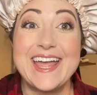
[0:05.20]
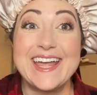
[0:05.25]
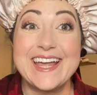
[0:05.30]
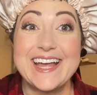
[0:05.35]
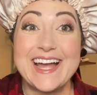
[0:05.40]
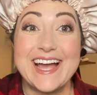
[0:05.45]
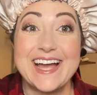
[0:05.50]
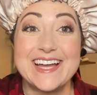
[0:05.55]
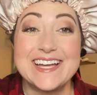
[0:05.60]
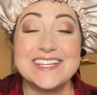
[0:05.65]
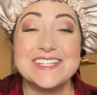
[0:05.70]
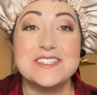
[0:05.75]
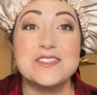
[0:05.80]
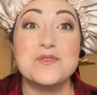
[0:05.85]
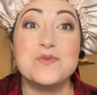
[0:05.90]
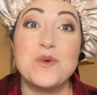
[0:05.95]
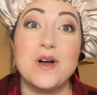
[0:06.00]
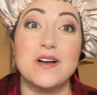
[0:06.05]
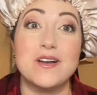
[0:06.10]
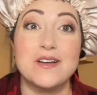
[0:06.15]
guys,
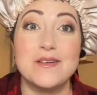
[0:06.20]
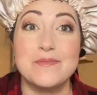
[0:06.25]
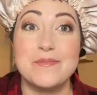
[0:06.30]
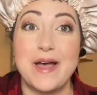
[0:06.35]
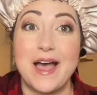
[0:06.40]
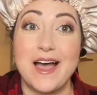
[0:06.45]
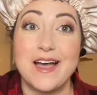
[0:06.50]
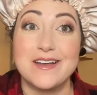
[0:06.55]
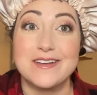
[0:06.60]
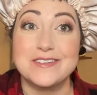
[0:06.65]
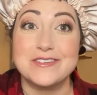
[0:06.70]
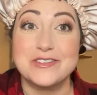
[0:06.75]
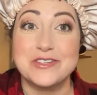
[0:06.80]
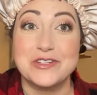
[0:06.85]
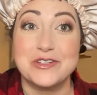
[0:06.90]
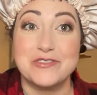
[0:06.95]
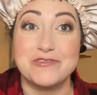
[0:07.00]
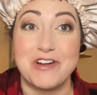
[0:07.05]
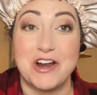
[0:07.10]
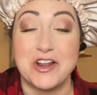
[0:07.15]
welcome back
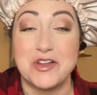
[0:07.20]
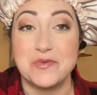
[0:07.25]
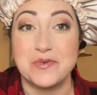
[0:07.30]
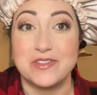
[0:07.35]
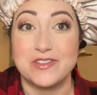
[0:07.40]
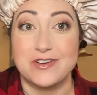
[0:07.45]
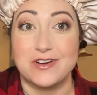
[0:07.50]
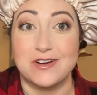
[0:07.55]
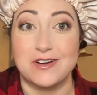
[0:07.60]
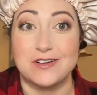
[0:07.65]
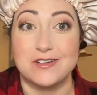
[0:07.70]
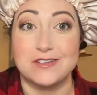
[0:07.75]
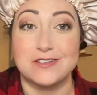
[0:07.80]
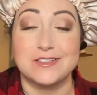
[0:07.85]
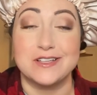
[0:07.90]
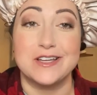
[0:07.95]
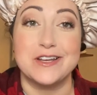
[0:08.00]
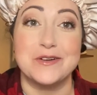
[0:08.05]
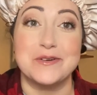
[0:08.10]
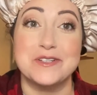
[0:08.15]
to Running with Curls.
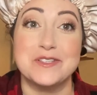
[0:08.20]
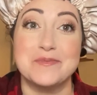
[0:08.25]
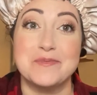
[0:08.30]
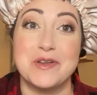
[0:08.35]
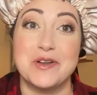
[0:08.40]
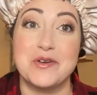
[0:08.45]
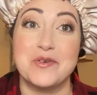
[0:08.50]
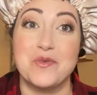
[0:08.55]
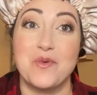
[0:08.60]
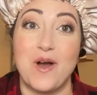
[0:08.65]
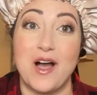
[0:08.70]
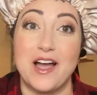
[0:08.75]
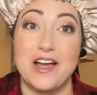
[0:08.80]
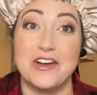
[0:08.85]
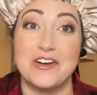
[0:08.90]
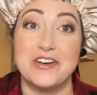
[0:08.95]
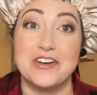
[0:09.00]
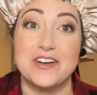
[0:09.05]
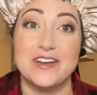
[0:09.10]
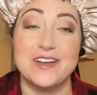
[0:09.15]
I know it's been a
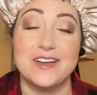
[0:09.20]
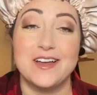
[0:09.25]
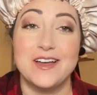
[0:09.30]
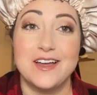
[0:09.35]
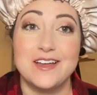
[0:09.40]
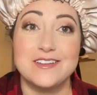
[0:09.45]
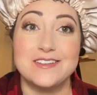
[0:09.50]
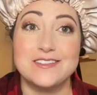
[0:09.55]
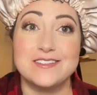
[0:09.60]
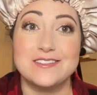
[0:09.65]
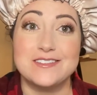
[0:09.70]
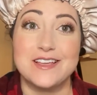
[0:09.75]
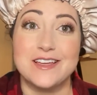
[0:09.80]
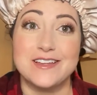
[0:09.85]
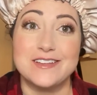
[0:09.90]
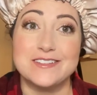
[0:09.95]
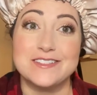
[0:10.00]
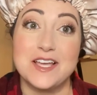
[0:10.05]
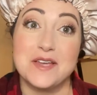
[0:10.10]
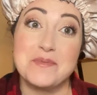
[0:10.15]
while
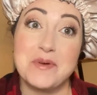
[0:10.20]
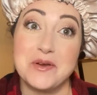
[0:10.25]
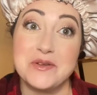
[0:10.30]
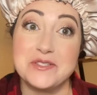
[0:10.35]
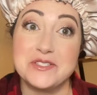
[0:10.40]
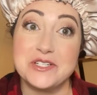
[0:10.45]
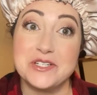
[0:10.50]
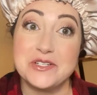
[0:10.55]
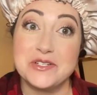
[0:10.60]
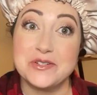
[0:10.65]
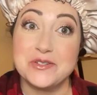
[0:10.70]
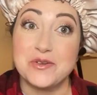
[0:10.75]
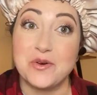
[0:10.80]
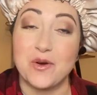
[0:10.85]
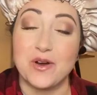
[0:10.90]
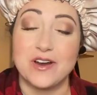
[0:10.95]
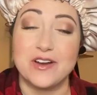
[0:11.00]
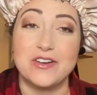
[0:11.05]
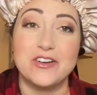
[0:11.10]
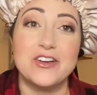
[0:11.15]
since I posted a
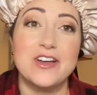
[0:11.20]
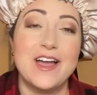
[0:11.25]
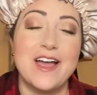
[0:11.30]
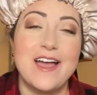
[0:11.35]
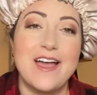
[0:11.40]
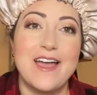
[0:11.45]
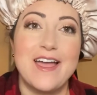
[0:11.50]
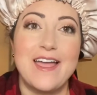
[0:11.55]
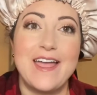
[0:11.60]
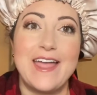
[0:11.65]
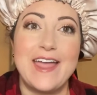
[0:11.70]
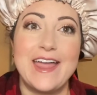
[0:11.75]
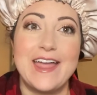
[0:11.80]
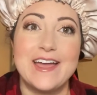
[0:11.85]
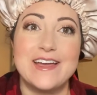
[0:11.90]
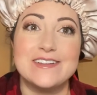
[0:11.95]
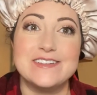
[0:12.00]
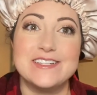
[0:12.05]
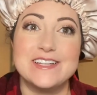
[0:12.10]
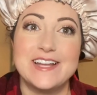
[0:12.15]
tutorial,
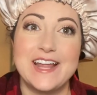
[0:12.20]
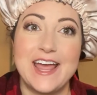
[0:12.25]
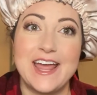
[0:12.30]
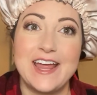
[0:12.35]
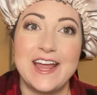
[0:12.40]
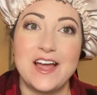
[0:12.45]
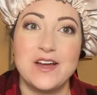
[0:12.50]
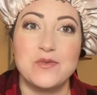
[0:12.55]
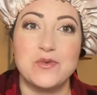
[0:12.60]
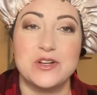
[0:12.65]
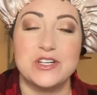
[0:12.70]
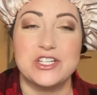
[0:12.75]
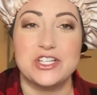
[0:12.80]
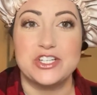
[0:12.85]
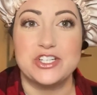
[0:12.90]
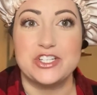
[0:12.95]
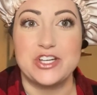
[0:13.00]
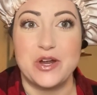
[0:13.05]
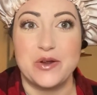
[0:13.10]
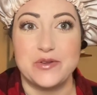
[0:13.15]
and today I want to
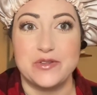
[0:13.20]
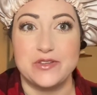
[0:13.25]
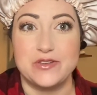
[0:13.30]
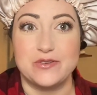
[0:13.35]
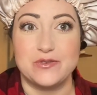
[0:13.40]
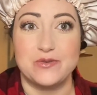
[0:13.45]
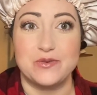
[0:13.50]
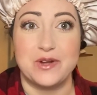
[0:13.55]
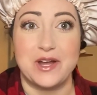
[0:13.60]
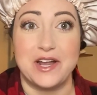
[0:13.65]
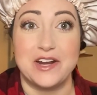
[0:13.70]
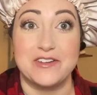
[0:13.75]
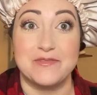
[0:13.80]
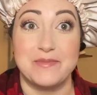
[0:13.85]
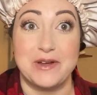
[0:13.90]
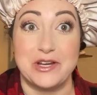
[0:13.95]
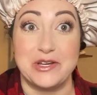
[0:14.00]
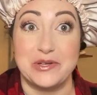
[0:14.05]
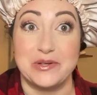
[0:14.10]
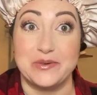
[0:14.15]
show you kind of
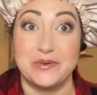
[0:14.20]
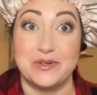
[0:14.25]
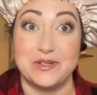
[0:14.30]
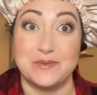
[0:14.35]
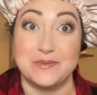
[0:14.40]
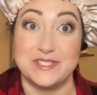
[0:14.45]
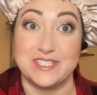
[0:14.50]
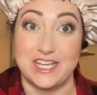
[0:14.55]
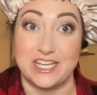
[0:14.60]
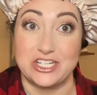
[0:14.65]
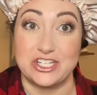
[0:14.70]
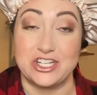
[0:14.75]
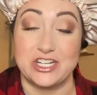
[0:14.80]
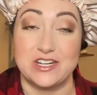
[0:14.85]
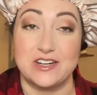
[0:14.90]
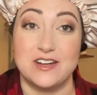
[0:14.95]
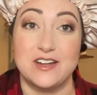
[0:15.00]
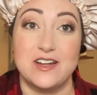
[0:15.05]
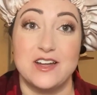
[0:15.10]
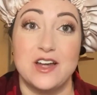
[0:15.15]
my new
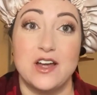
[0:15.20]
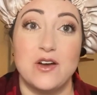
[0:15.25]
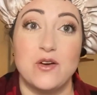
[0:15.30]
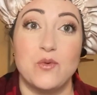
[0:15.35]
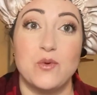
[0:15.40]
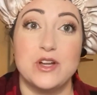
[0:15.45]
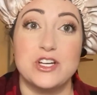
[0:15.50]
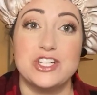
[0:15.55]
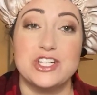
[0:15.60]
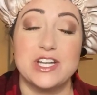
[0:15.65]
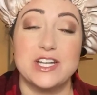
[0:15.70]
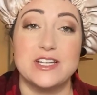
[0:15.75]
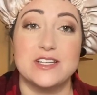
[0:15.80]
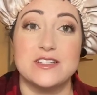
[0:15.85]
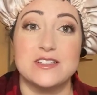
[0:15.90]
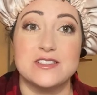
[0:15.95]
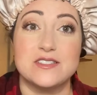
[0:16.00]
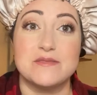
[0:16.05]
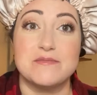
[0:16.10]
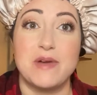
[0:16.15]
obsession, which
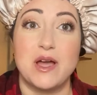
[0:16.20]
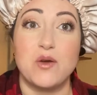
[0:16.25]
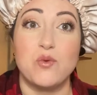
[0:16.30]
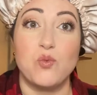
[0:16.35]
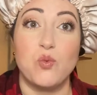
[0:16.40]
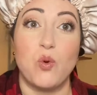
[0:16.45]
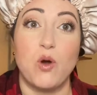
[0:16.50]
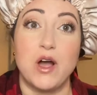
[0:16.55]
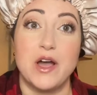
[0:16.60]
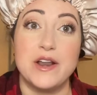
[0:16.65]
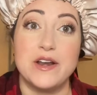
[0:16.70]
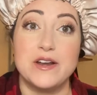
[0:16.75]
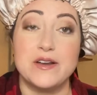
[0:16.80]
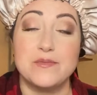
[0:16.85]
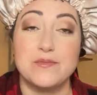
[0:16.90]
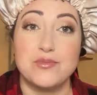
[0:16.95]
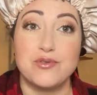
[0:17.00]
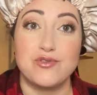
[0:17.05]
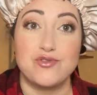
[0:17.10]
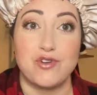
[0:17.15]
is my one
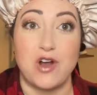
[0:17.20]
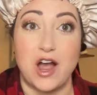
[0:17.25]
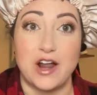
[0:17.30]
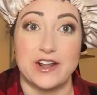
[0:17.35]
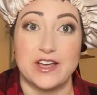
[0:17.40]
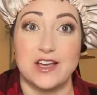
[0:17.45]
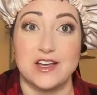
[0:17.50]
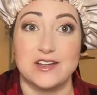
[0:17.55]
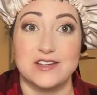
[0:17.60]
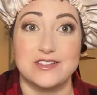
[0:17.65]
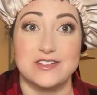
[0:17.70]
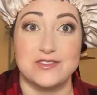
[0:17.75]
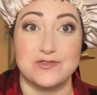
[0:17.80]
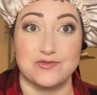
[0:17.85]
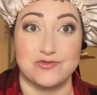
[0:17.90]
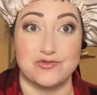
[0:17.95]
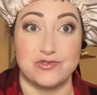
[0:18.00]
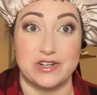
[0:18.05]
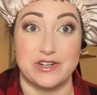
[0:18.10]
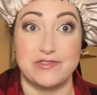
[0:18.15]
product
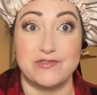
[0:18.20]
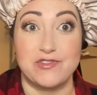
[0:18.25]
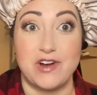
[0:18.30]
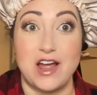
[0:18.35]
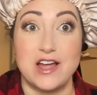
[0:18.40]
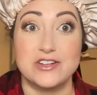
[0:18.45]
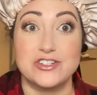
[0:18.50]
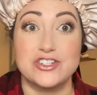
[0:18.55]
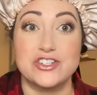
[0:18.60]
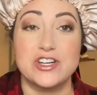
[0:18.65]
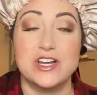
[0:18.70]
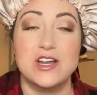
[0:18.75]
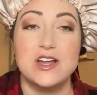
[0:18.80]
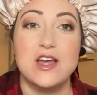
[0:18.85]
refresh.